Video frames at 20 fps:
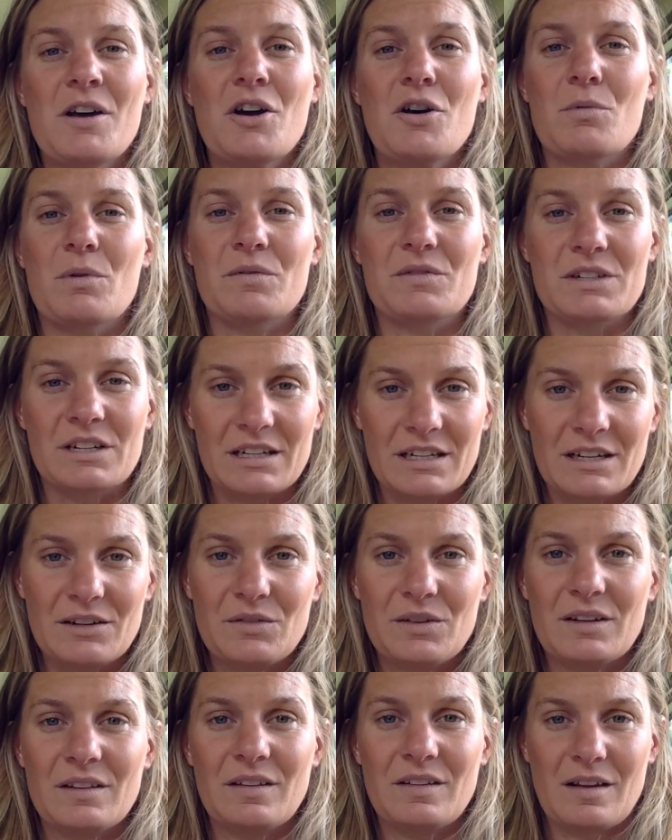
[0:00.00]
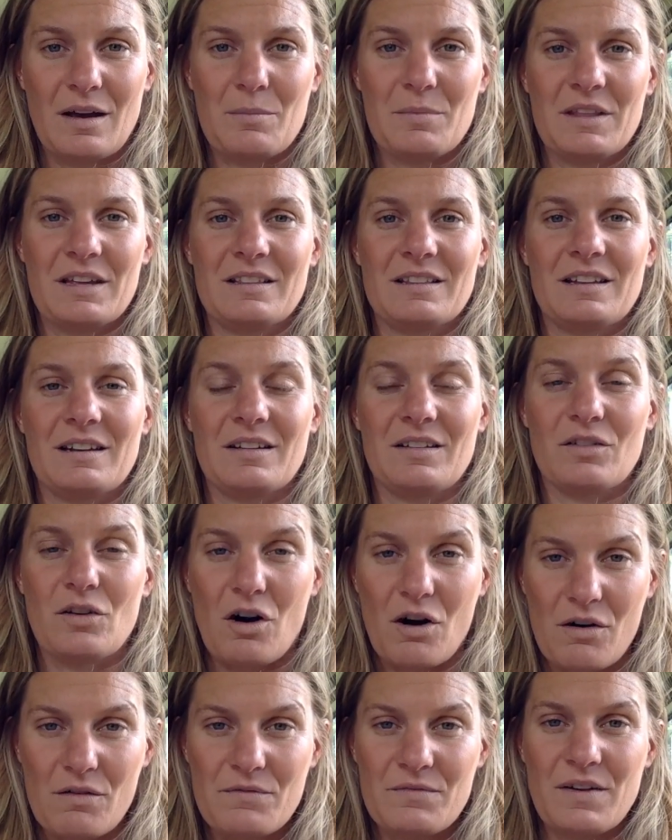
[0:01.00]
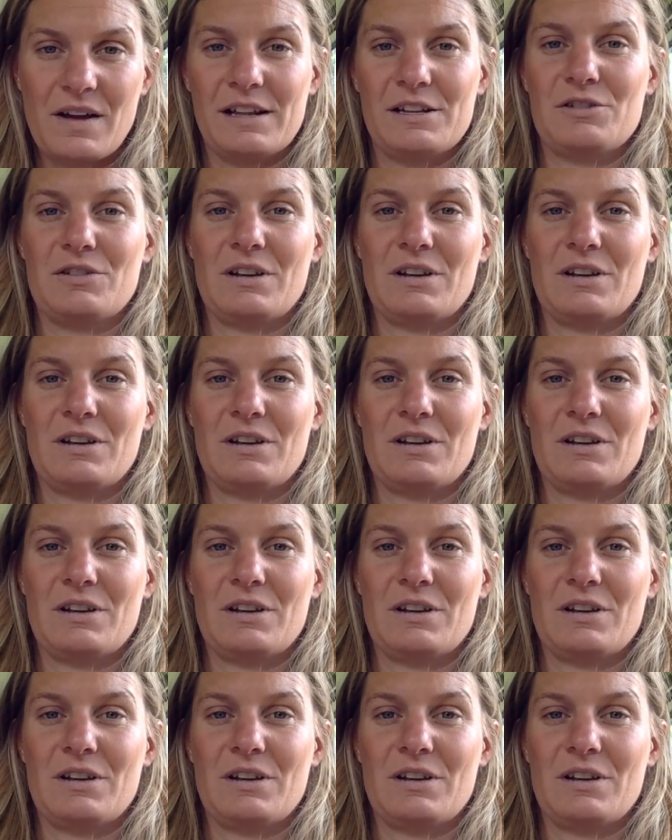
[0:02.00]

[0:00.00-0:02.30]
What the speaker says: We've delivered something that is of value